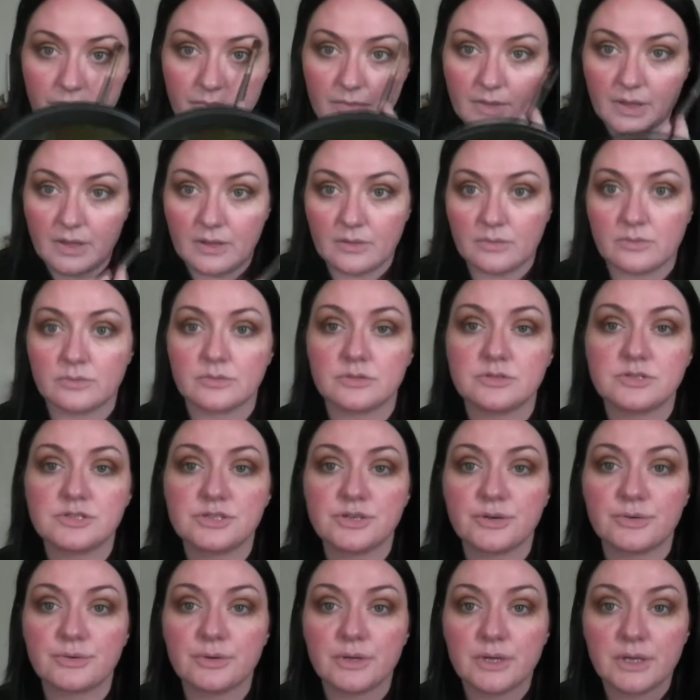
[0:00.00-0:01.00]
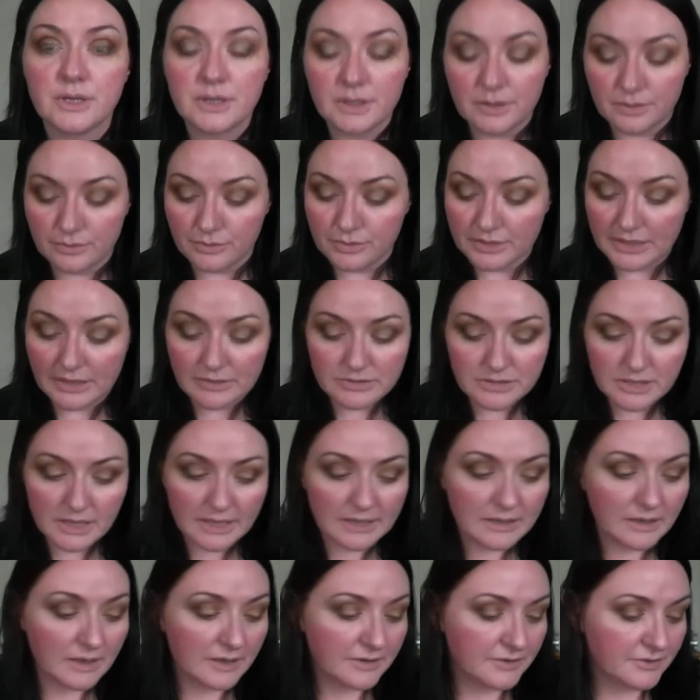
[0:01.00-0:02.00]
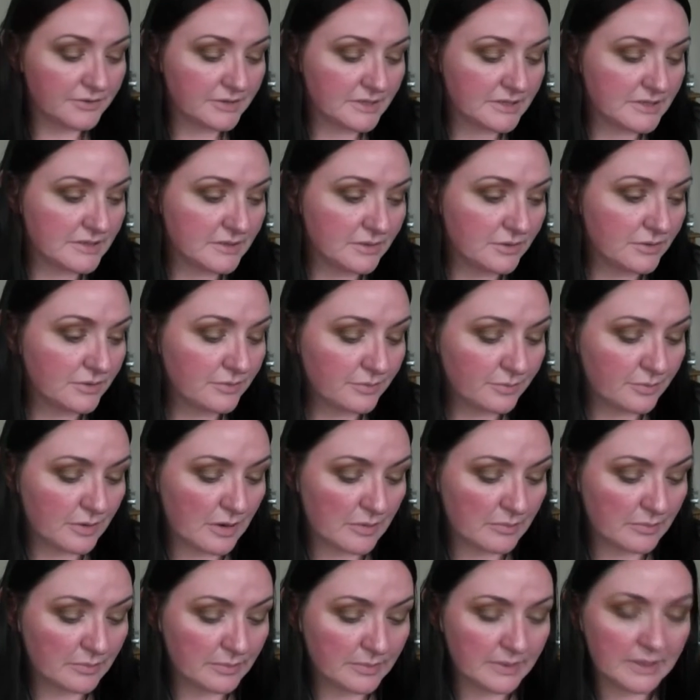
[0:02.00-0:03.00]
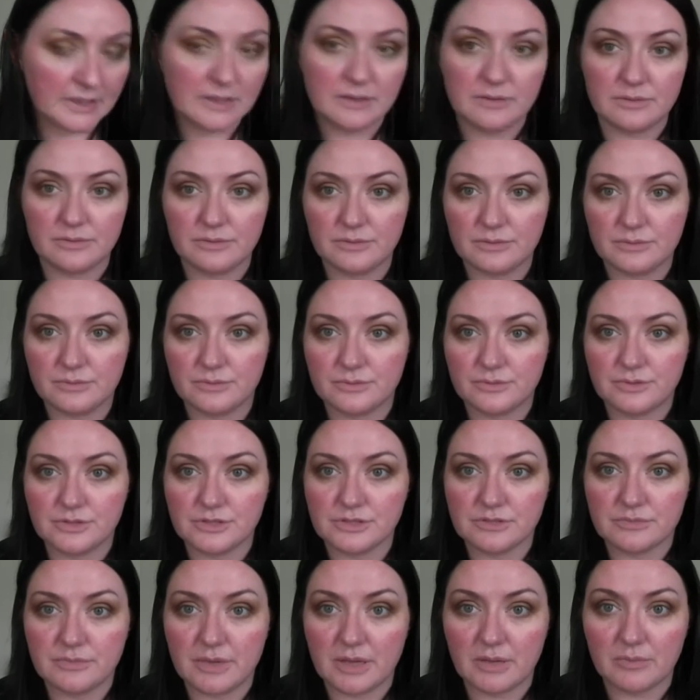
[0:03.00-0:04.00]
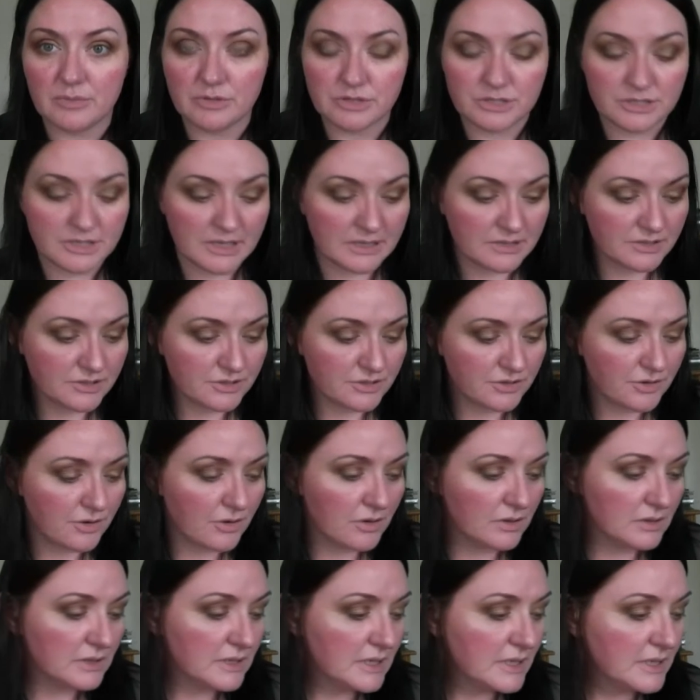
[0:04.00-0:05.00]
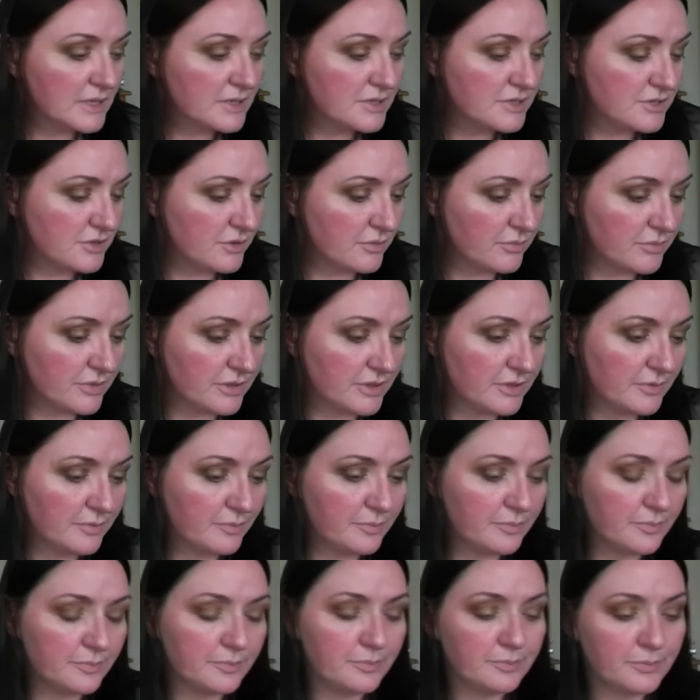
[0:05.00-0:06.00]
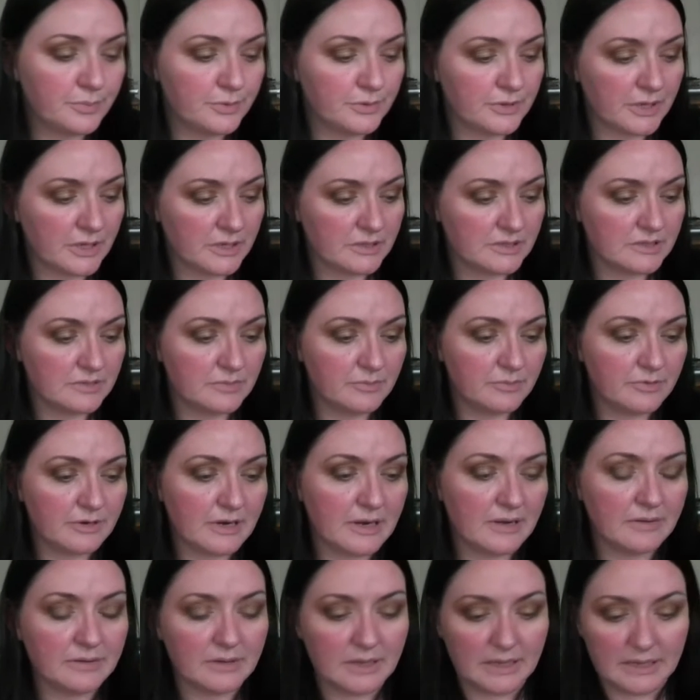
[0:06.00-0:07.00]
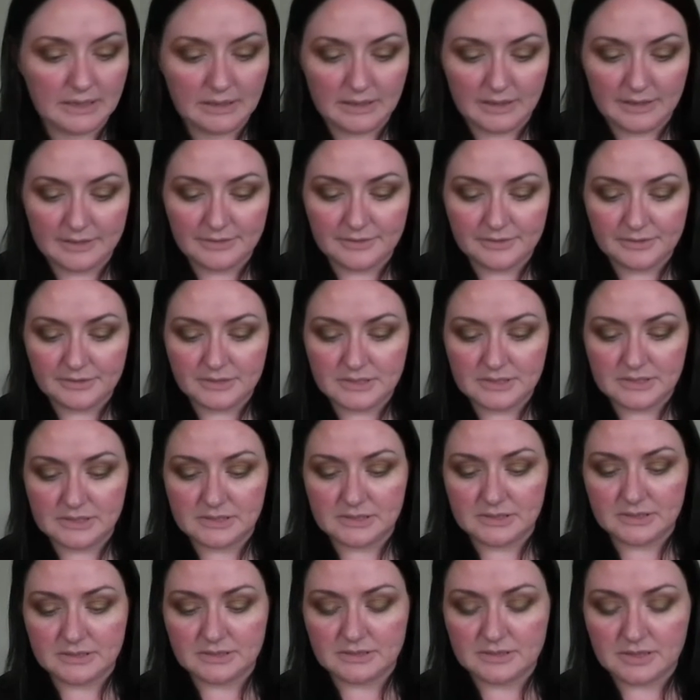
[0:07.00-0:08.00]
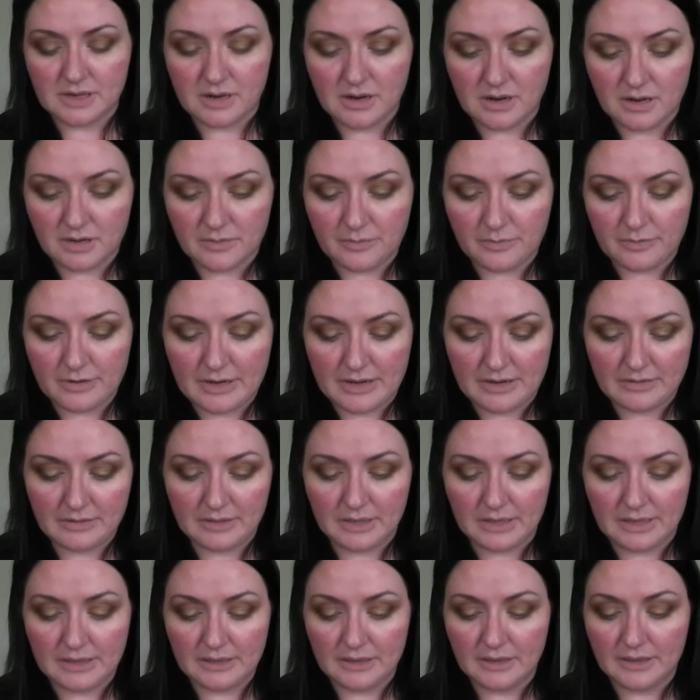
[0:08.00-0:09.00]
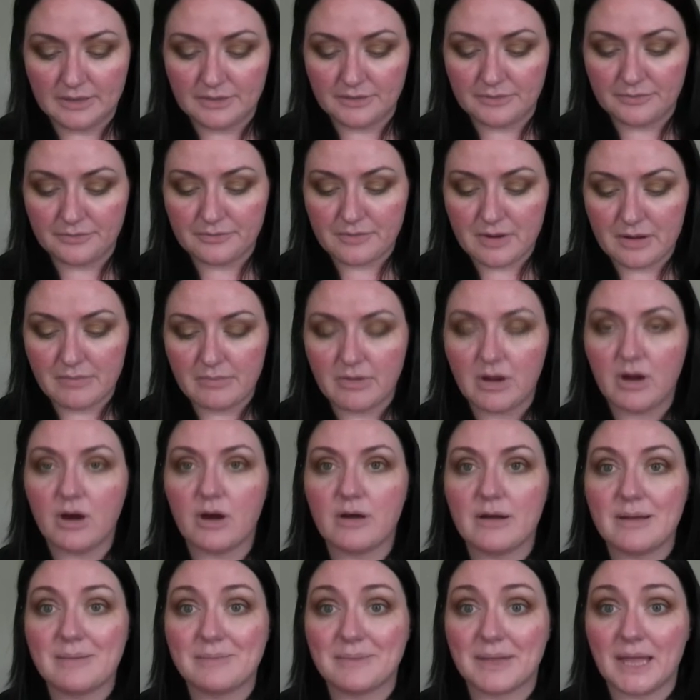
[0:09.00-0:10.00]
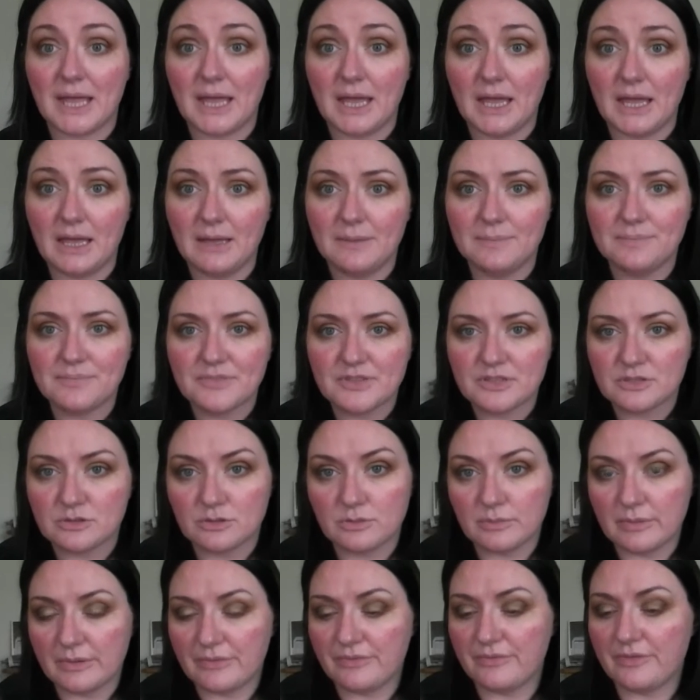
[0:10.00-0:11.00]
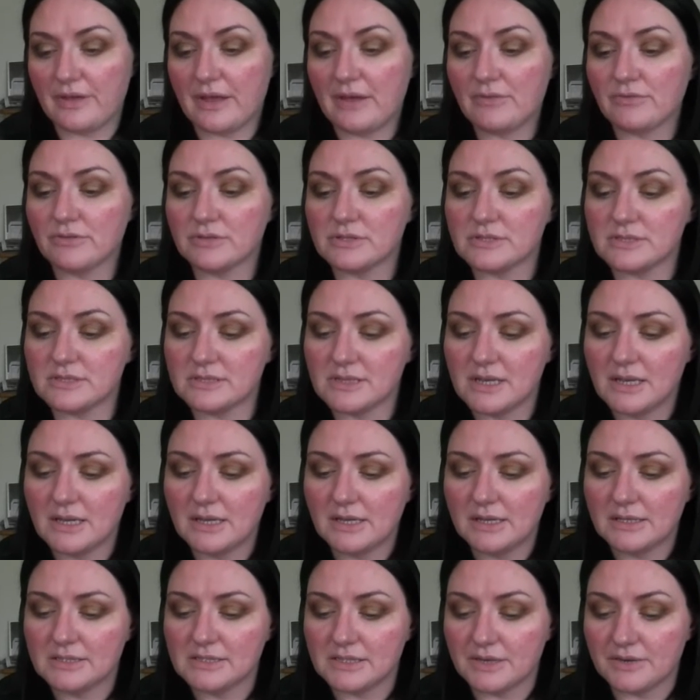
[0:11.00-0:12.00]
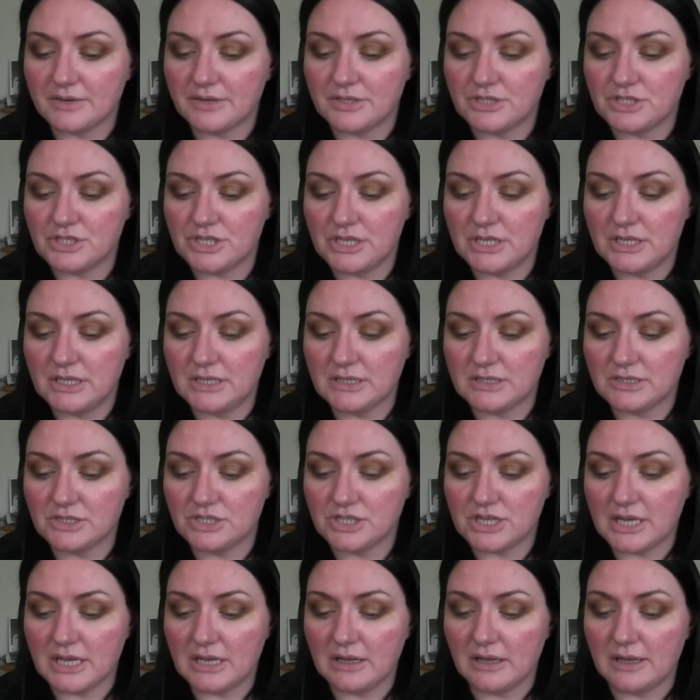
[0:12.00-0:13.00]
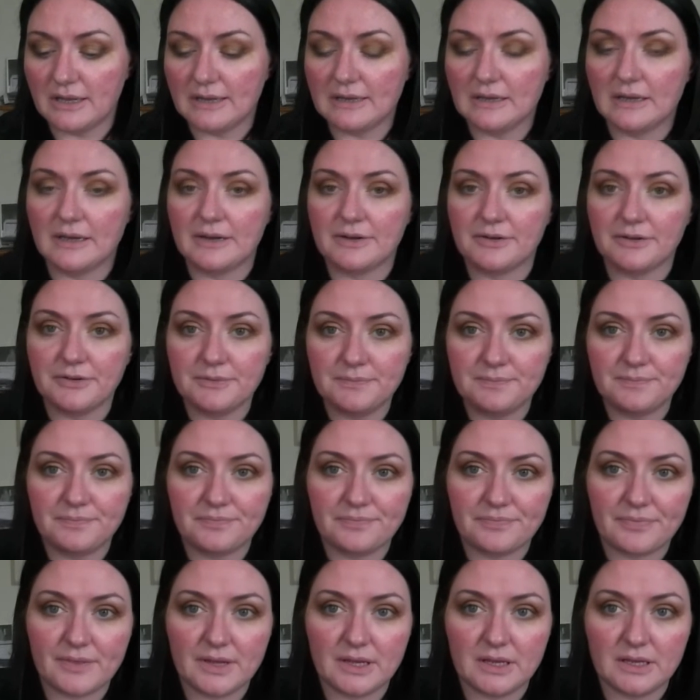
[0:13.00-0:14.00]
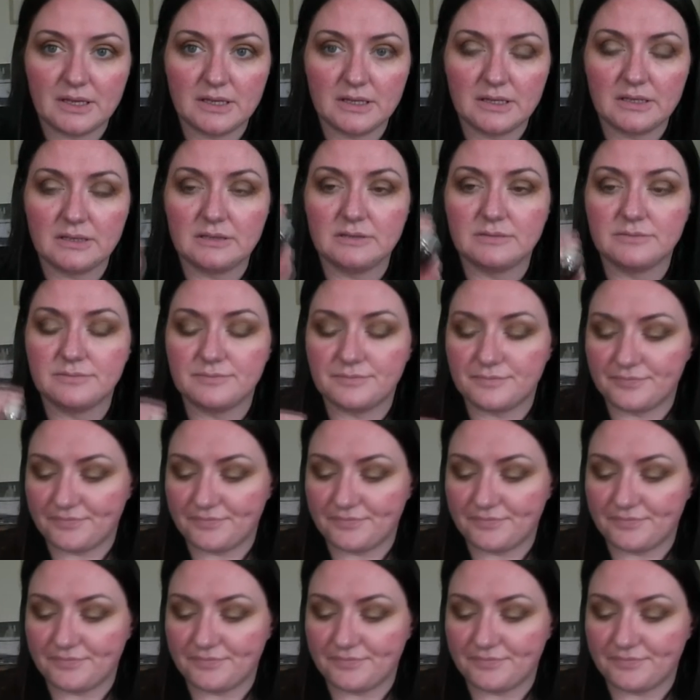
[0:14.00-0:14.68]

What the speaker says: now, so without eyeliner this look probably doesn't make much sense at all. So I'm going to put on some brown eyeliner. This is a dark brown eyeliner from RMK. It's one of my favourites. It's their Ingenious Gel Eyeliner in